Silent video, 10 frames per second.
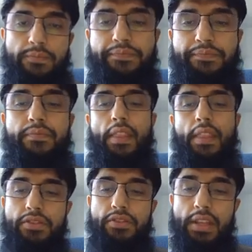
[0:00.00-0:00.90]
So the
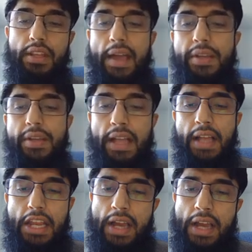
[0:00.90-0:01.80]
capital H, I
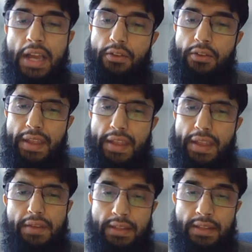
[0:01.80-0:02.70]
don't think we have seen this
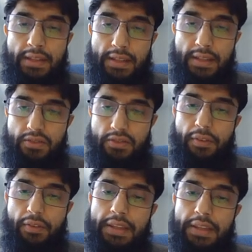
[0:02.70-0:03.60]
so far in the
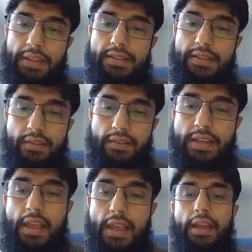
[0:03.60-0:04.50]
series, is something